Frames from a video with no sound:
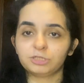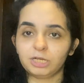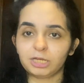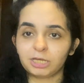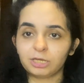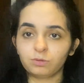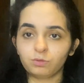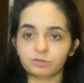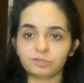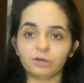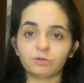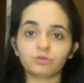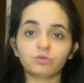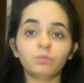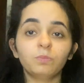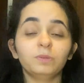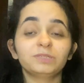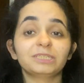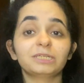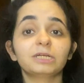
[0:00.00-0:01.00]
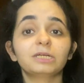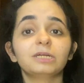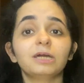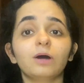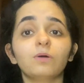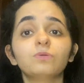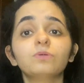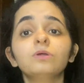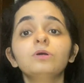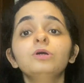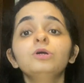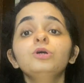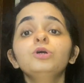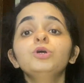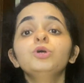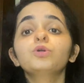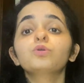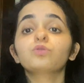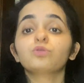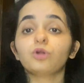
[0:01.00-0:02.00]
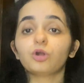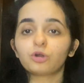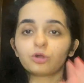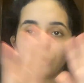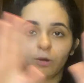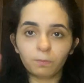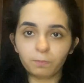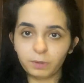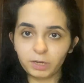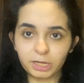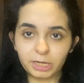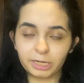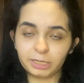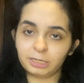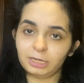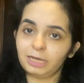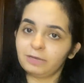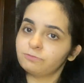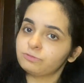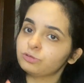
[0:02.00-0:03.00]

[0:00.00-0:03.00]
Like he knows how to break it down to not complicate life.